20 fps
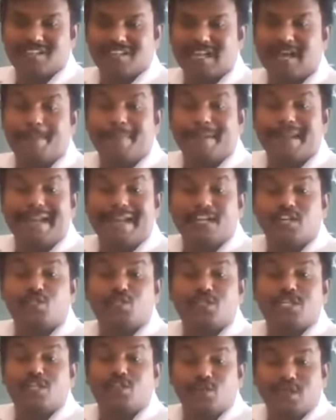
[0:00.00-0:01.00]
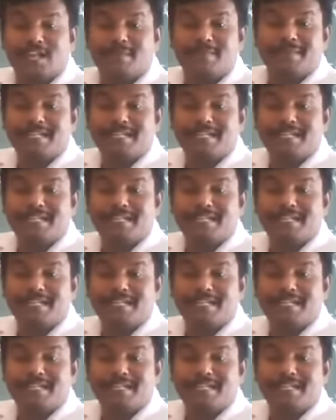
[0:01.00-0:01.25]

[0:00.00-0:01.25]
Applied to the neuron